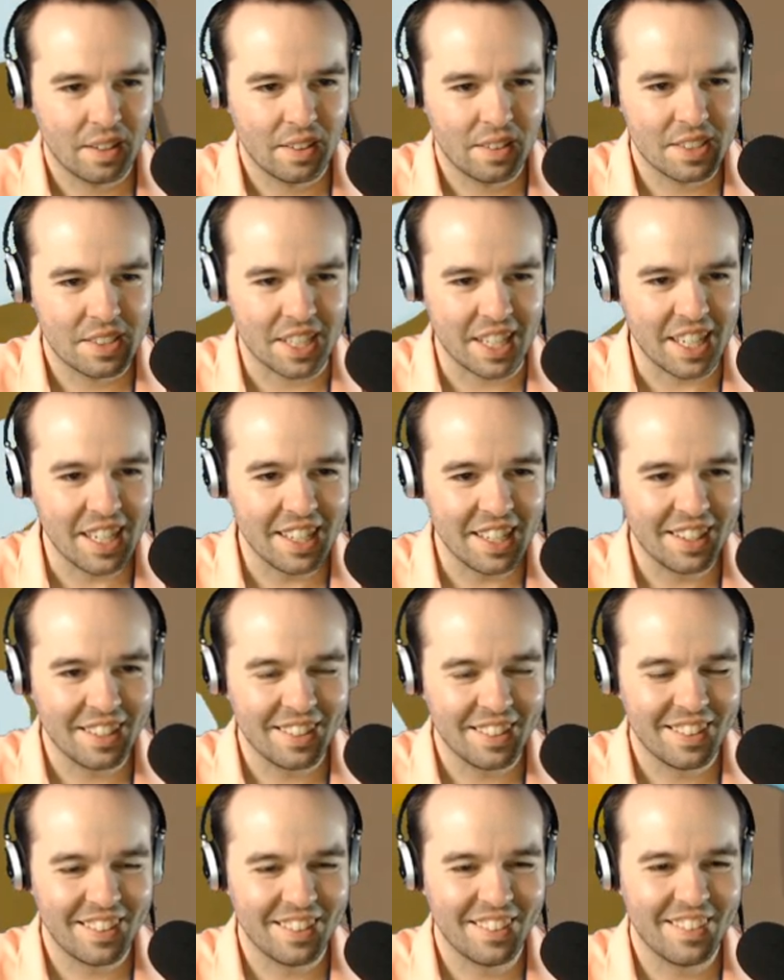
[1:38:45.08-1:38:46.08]
See?
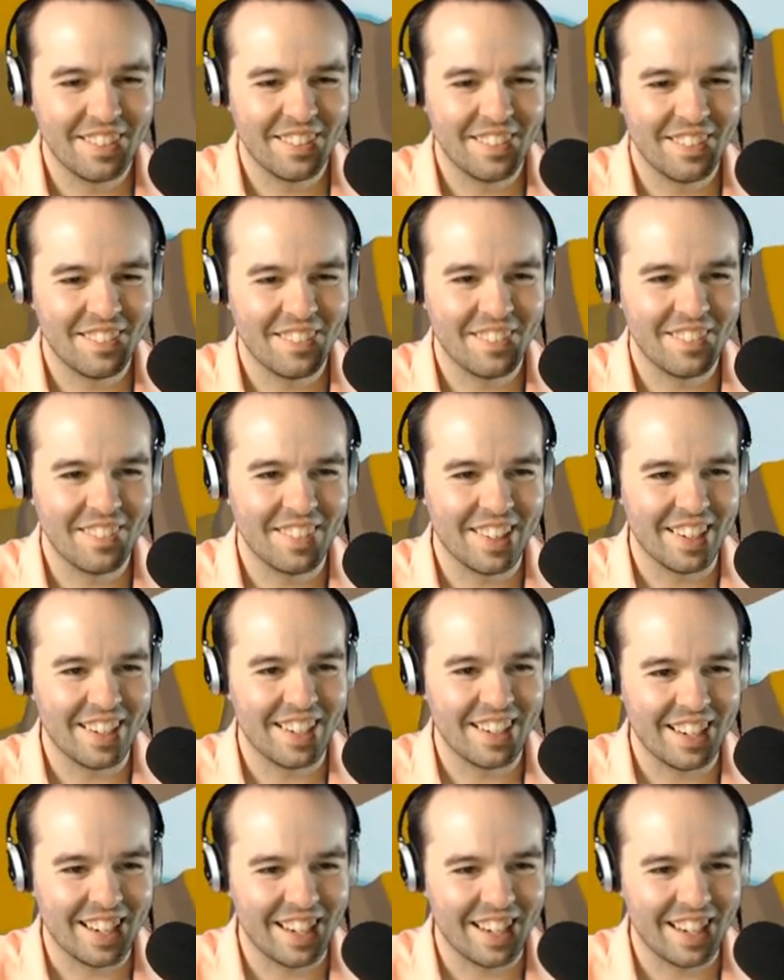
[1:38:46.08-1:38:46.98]
Whatever.